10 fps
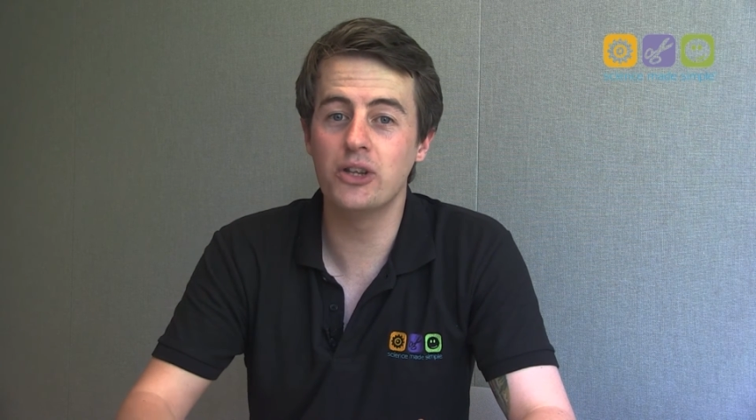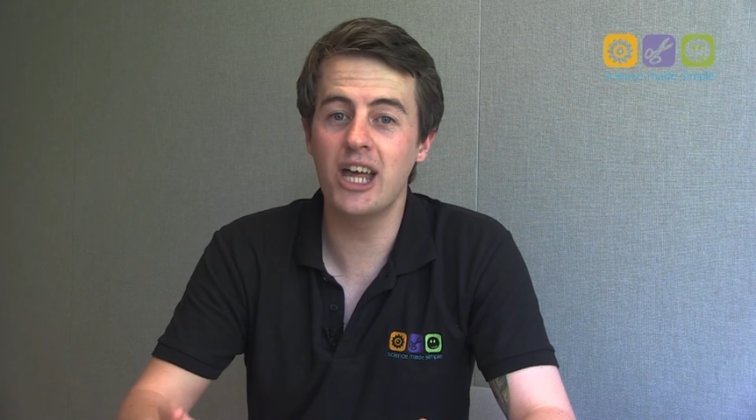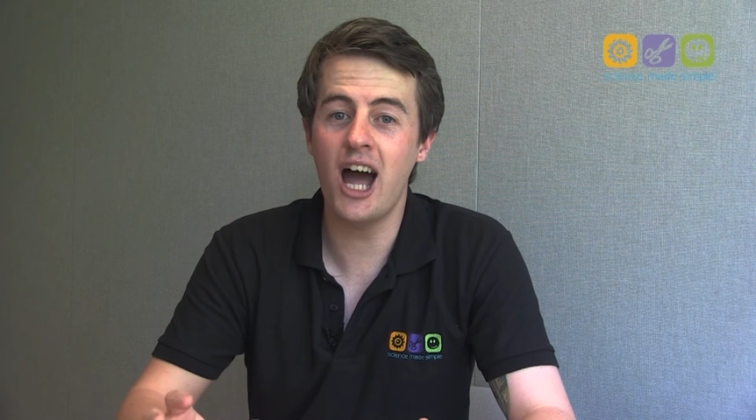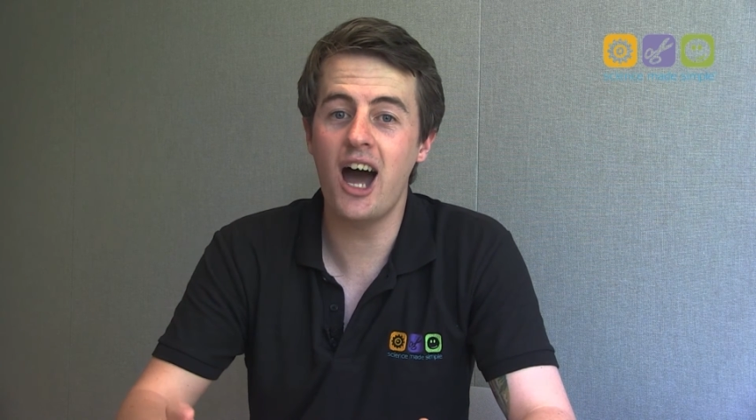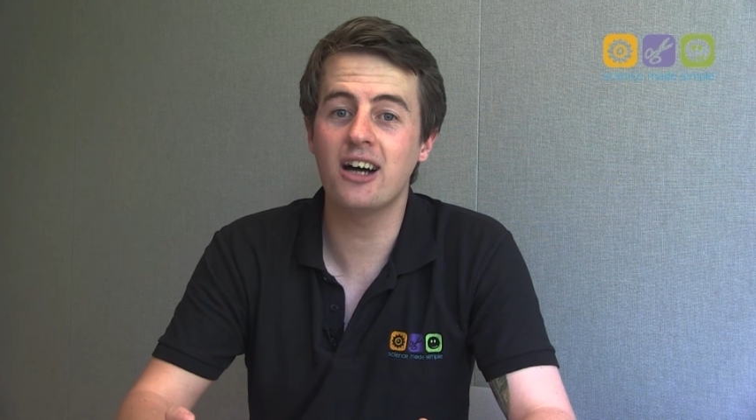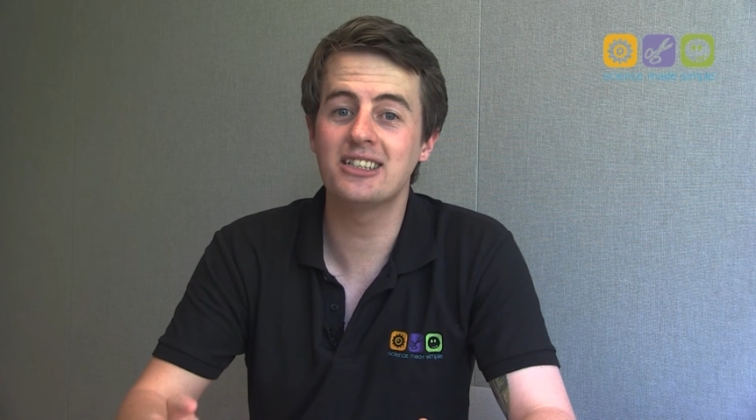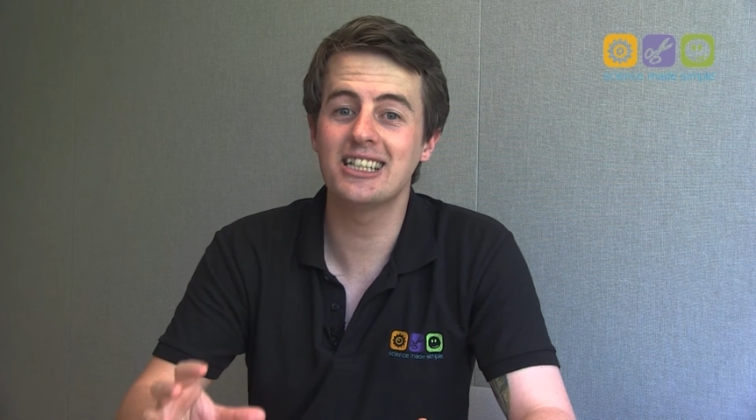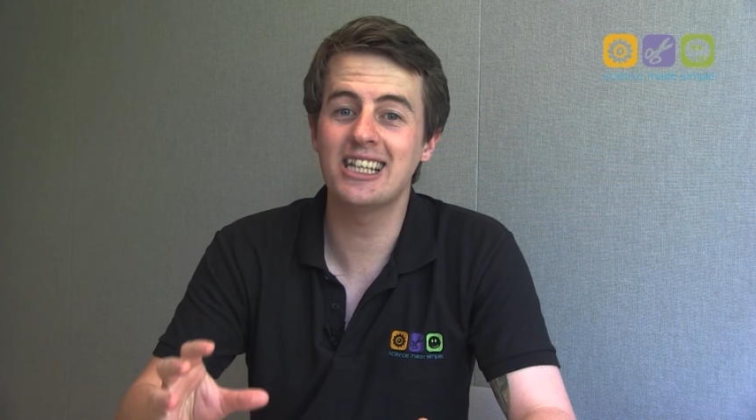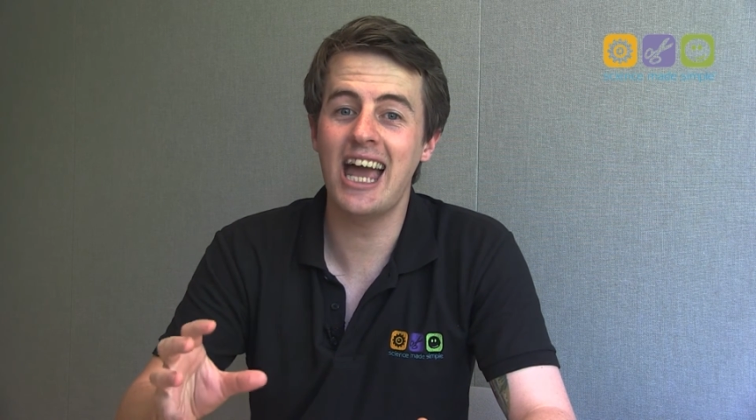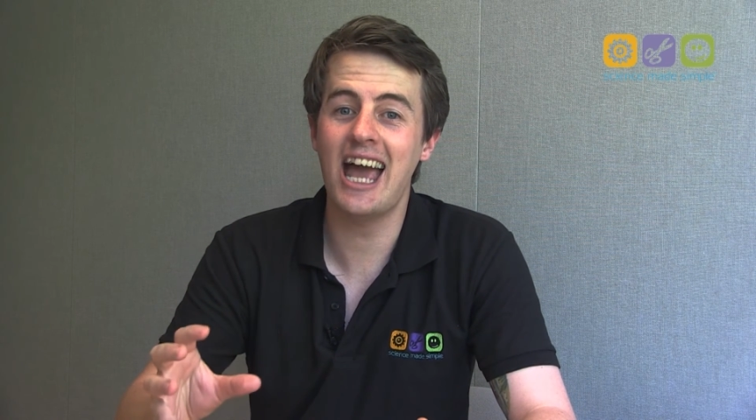their heart
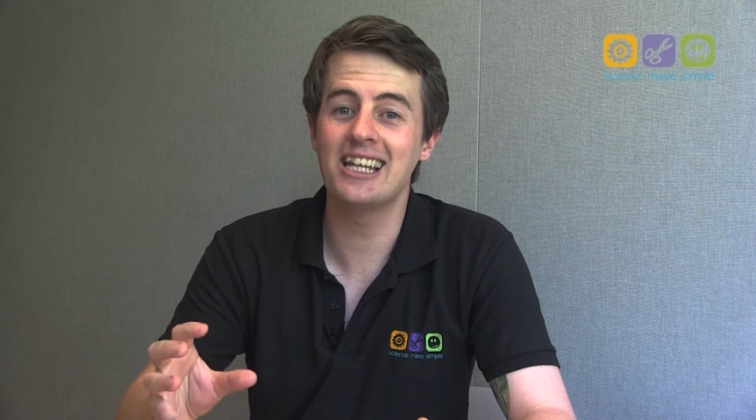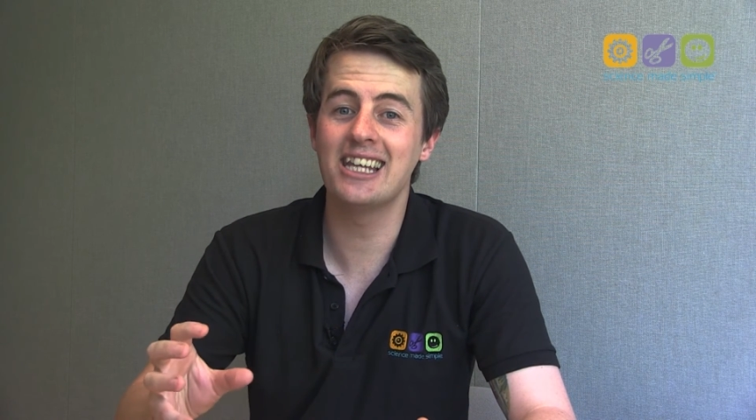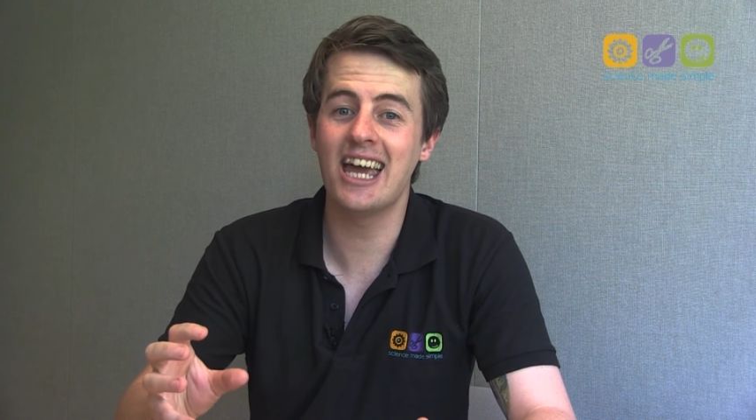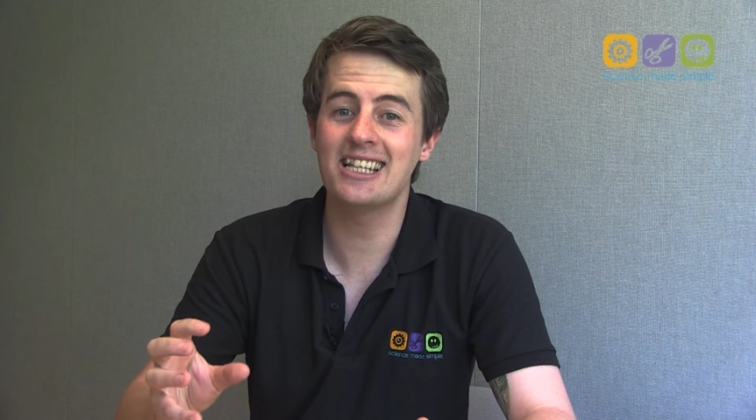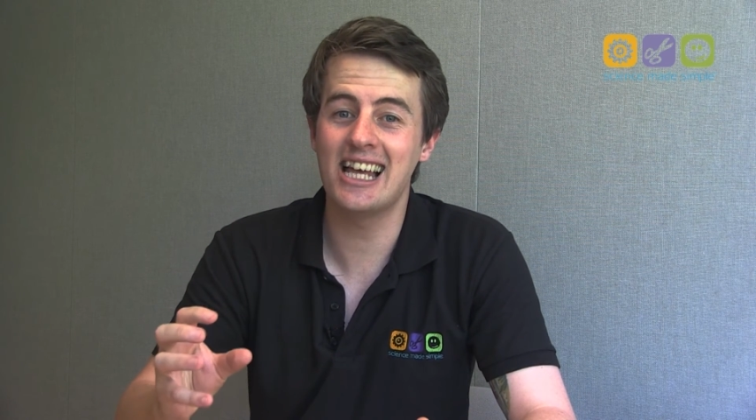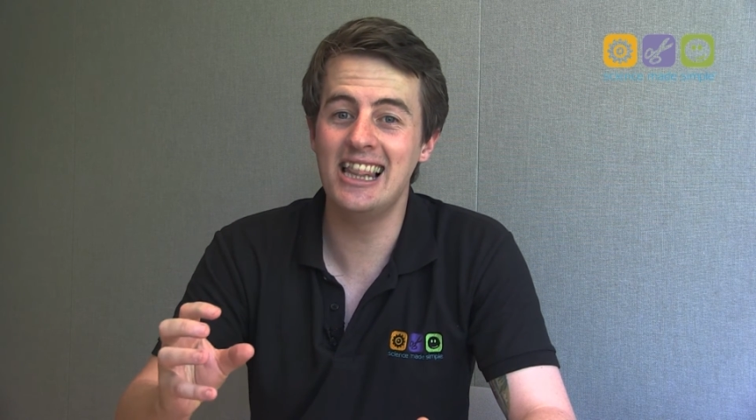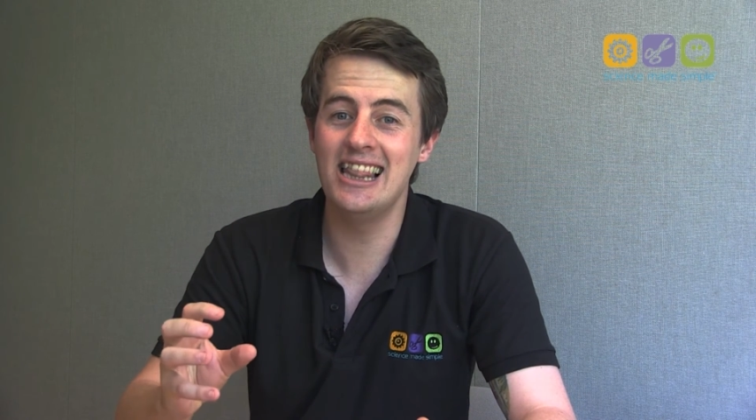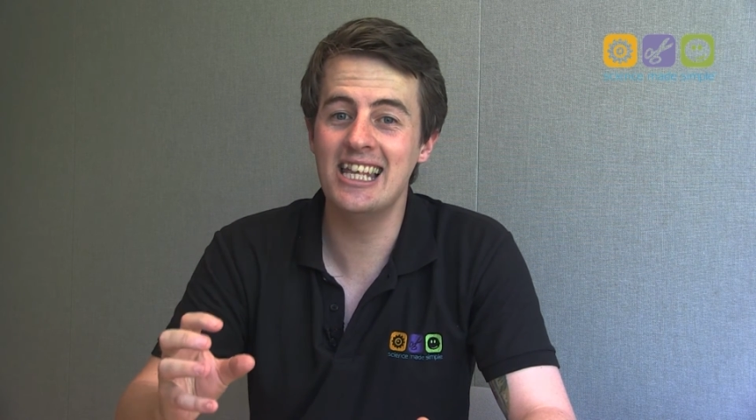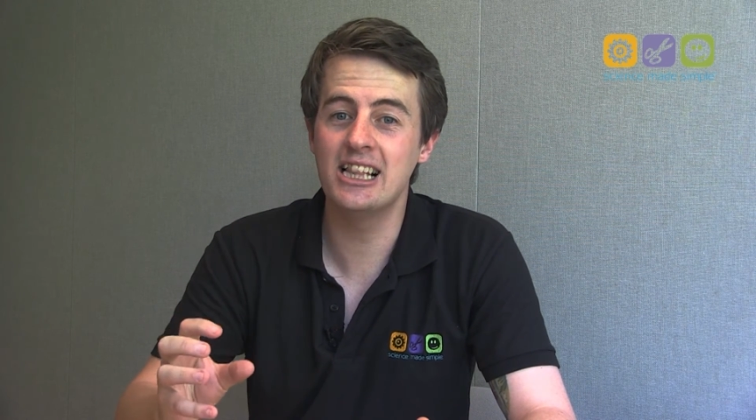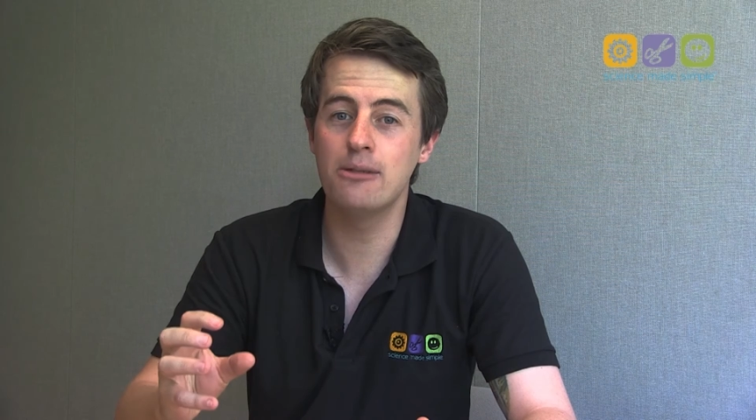can get a
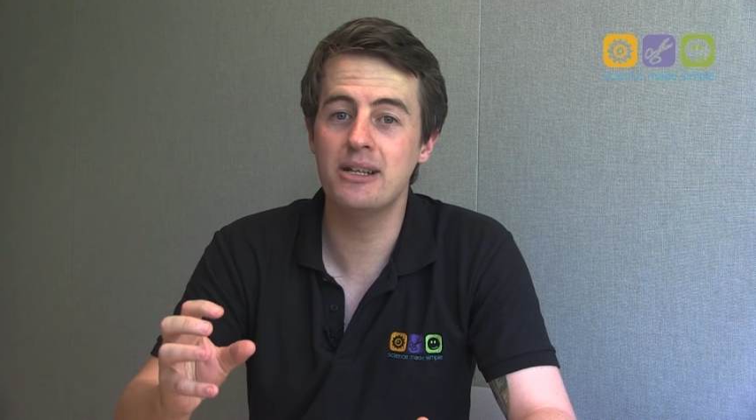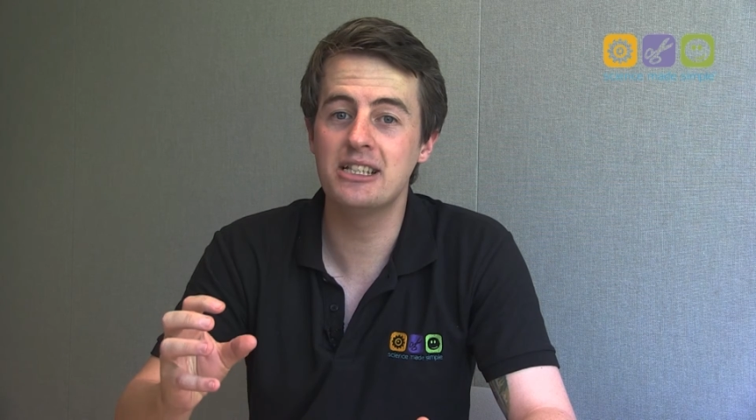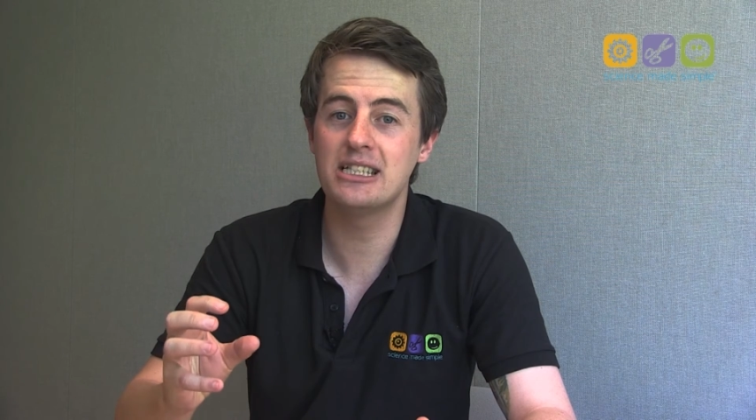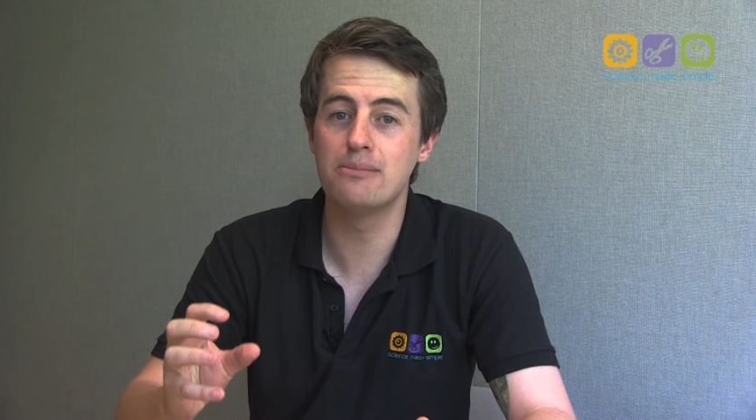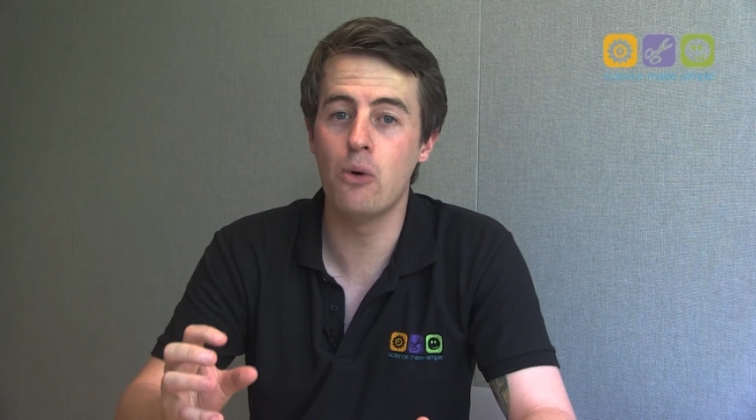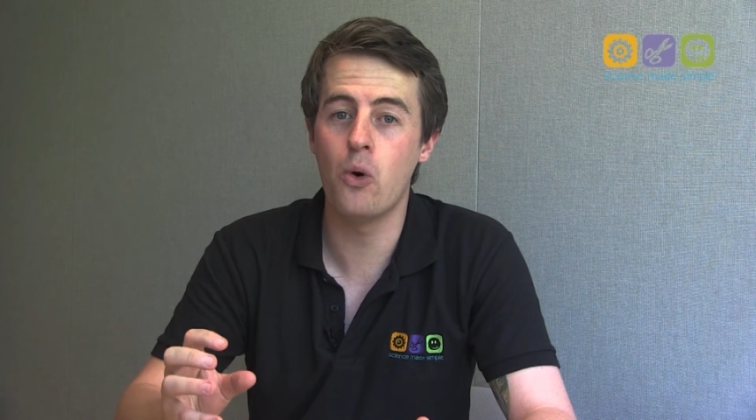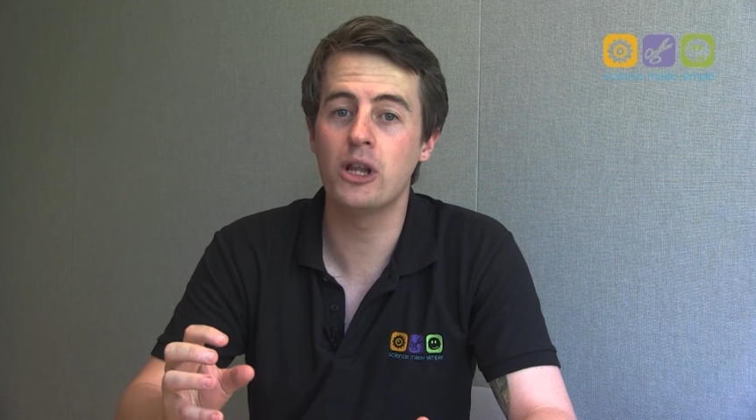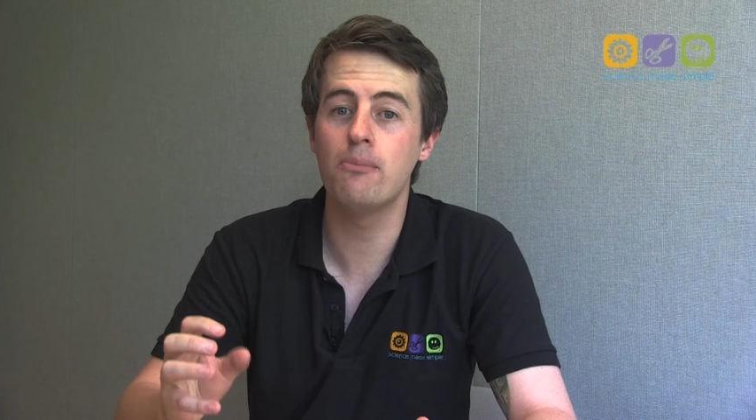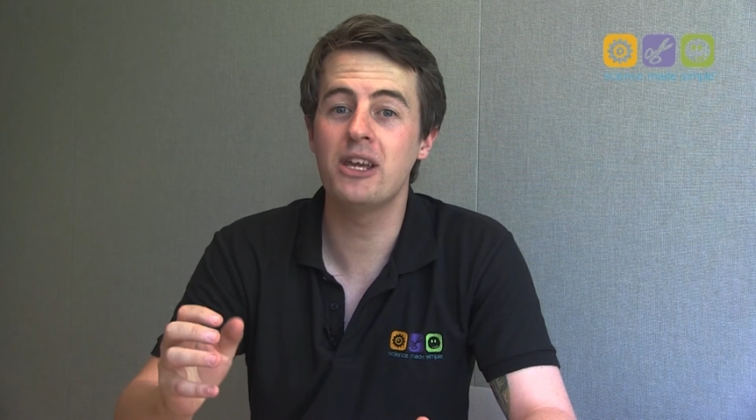little bit smaller